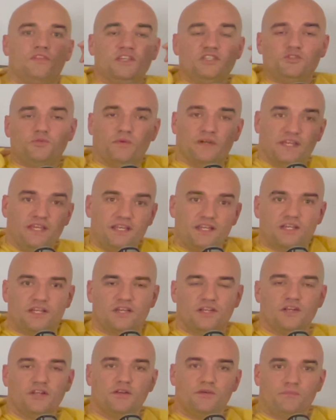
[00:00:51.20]
week,
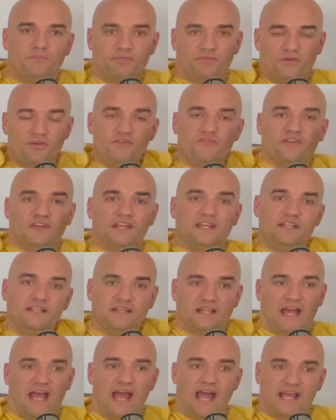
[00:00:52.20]
proving
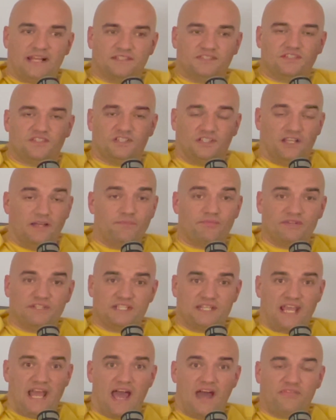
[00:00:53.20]
that celebrity
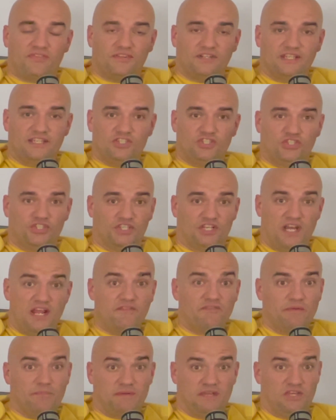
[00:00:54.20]
athletes should never
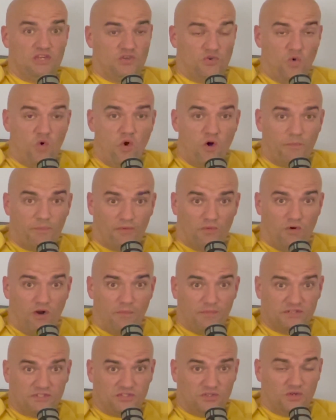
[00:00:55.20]
be your
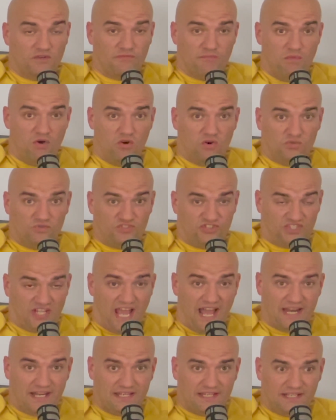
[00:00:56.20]
barometer of moral
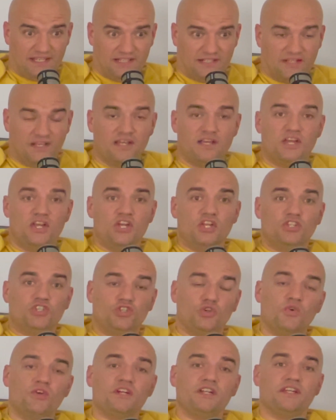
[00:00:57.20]
standing,
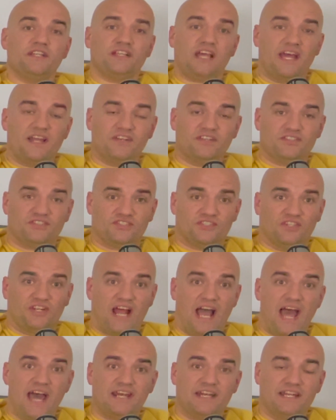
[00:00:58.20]
Jordan Henderson
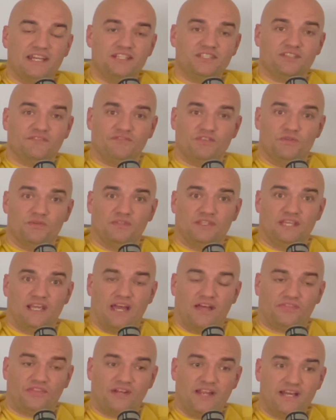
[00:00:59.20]
had an interview in The
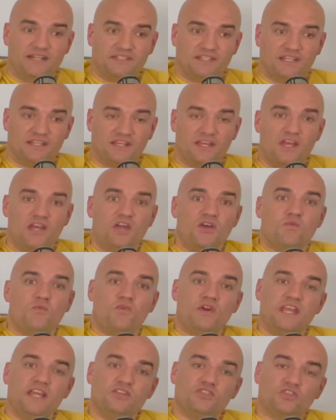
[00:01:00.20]
Athletic where
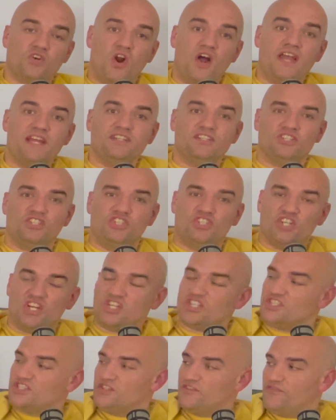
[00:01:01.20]
he tried to
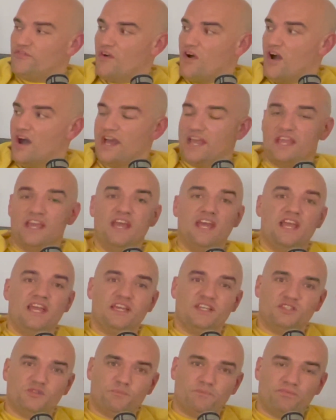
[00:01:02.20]
justify
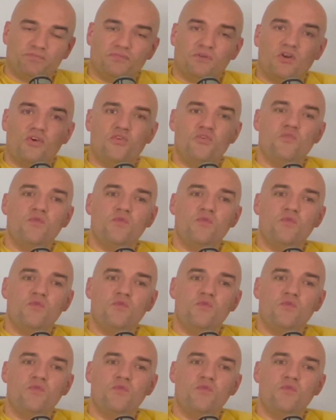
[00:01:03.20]
his pro